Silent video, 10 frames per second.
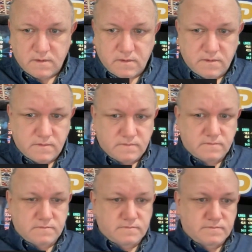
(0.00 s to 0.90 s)

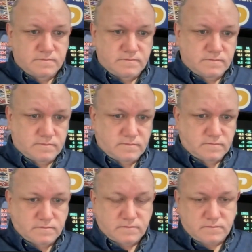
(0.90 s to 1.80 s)

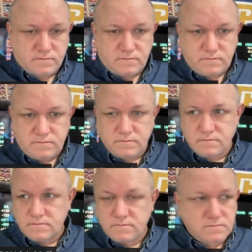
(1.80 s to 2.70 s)

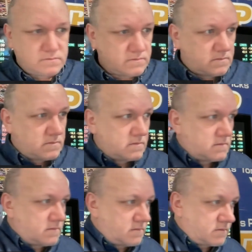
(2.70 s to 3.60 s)

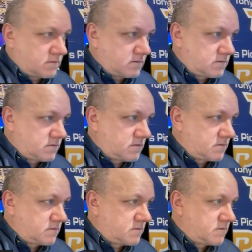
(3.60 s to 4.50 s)

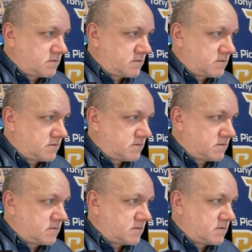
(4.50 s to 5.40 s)

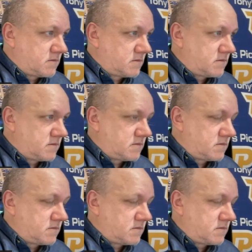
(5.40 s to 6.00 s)
No one is speaking in this clip.